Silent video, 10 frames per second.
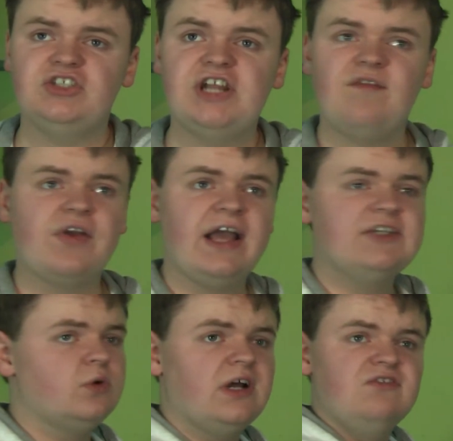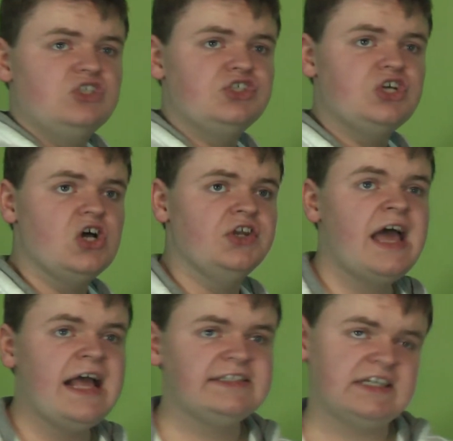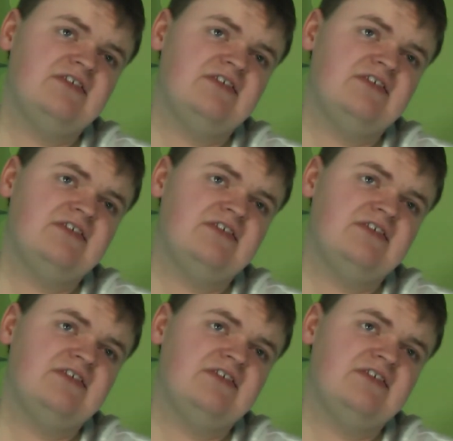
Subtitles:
you'll never guess what I've just done. I said,